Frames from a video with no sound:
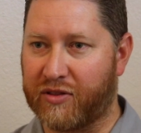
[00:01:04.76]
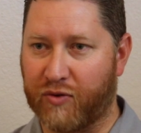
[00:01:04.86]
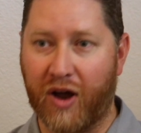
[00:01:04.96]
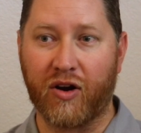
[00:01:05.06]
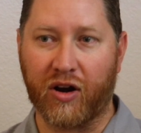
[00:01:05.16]

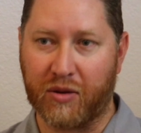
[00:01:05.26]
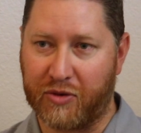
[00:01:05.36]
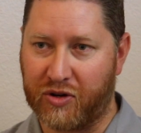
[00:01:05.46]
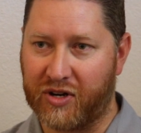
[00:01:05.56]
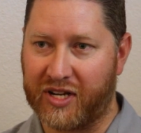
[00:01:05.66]
throughout our
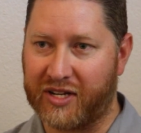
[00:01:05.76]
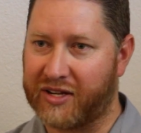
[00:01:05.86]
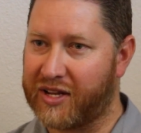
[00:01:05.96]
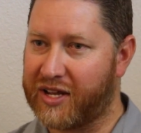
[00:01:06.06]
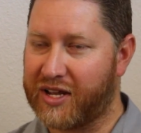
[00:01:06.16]
community
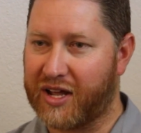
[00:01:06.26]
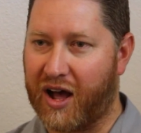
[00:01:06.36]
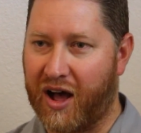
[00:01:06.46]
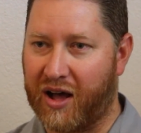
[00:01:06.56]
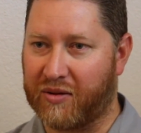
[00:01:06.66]

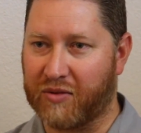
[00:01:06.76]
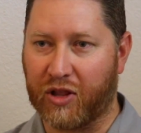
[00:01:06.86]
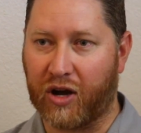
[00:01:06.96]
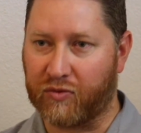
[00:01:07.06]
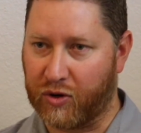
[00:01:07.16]
uh,
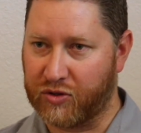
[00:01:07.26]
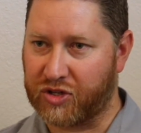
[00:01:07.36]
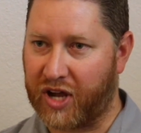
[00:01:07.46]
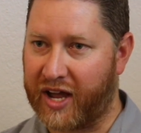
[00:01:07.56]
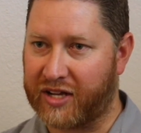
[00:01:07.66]
along
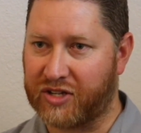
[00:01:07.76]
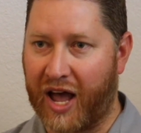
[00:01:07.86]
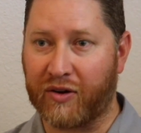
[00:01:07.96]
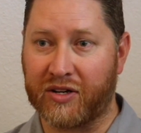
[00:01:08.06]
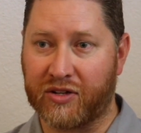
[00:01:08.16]
roadsides,
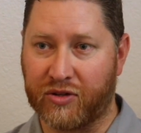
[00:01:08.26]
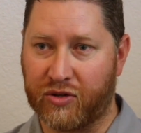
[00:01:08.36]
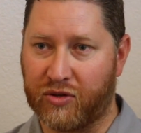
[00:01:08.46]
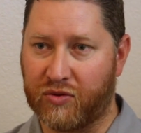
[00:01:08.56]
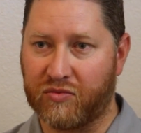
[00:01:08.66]
out
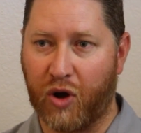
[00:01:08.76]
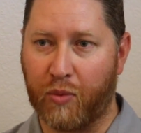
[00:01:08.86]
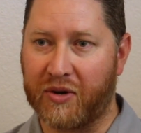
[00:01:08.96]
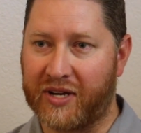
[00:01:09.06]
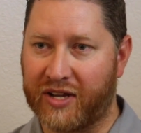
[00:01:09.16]
into
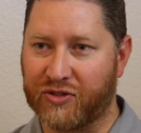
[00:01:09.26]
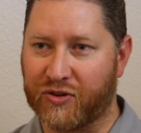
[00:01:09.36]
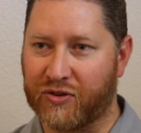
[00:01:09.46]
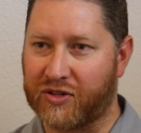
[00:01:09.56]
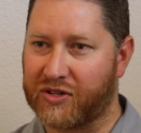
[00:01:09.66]
open
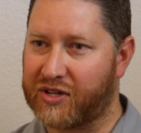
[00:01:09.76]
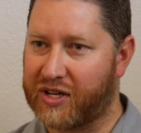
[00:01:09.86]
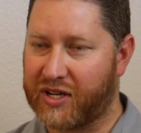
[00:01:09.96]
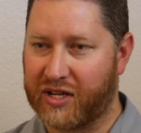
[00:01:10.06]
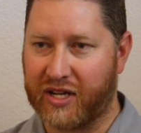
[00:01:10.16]
desert,
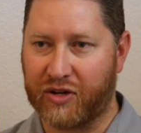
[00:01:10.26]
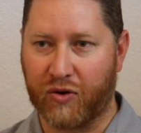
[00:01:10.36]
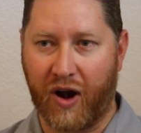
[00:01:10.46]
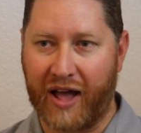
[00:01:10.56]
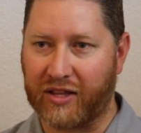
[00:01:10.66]
into
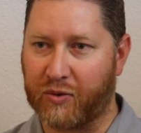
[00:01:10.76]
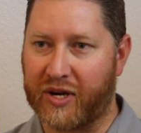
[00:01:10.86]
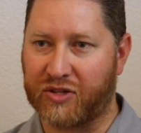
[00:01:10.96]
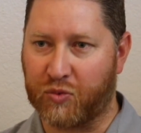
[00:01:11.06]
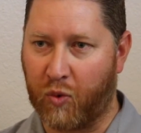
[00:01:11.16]
our
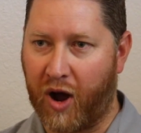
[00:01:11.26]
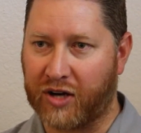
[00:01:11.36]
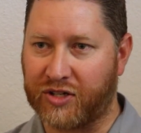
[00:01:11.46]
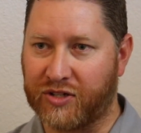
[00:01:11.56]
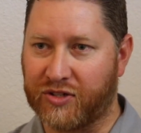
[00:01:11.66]
alleyways and
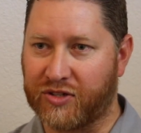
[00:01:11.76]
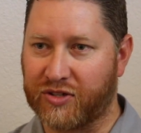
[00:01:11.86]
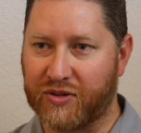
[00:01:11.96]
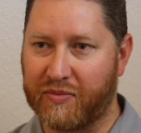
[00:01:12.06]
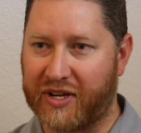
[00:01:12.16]
washes,
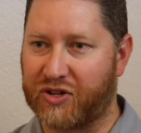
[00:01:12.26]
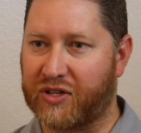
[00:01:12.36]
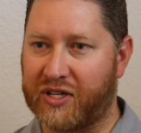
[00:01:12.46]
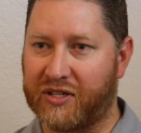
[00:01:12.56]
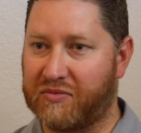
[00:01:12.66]

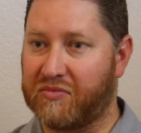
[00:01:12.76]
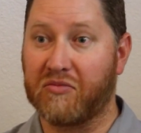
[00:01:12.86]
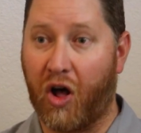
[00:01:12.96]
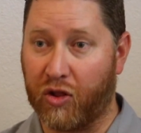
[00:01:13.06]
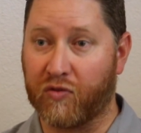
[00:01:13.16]
basically
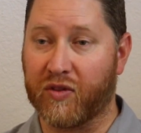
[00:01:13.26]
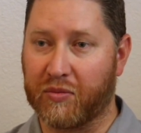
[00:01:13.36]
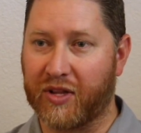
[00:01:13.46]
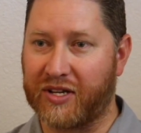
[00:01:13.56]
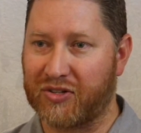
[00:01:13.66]
all over the
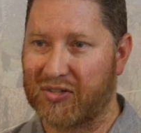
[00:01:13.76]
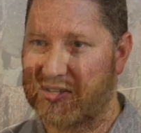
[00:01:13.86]
place.